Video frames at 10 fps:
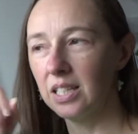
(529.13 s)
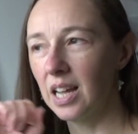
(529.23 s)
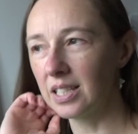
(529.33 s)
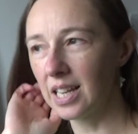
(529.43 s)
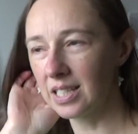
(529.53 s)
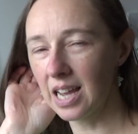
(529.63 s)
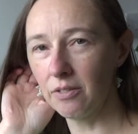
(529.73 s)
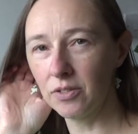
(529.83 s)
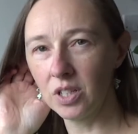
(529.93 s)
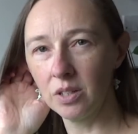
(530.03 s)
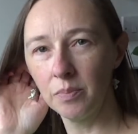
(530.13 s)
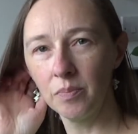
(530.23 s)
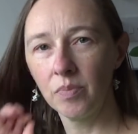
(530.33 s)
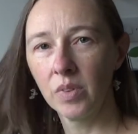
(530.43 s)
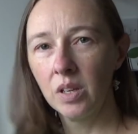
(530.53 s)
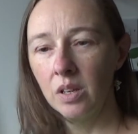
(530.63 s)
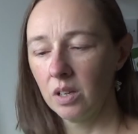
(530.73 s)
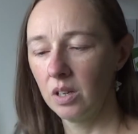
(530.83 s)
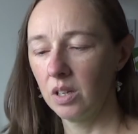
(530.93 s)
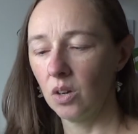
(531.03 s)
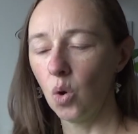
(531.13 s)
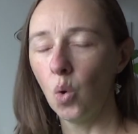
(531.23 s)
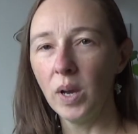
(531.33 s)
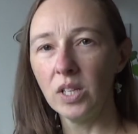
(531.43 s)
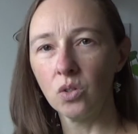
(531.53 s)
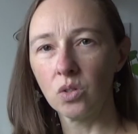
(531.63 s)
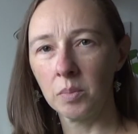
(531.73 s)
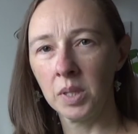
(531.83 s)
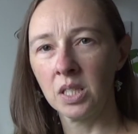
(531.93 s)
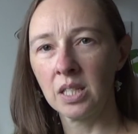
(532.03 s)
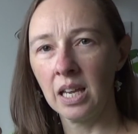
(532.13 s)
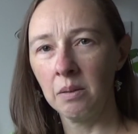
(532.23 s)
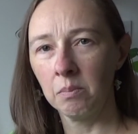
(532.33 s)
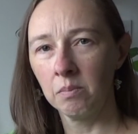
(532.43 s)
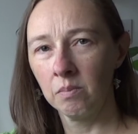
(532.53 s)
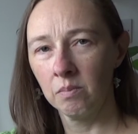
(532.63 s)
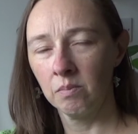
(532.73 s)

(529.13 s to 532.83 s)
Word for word: I tend to have to always use them in the same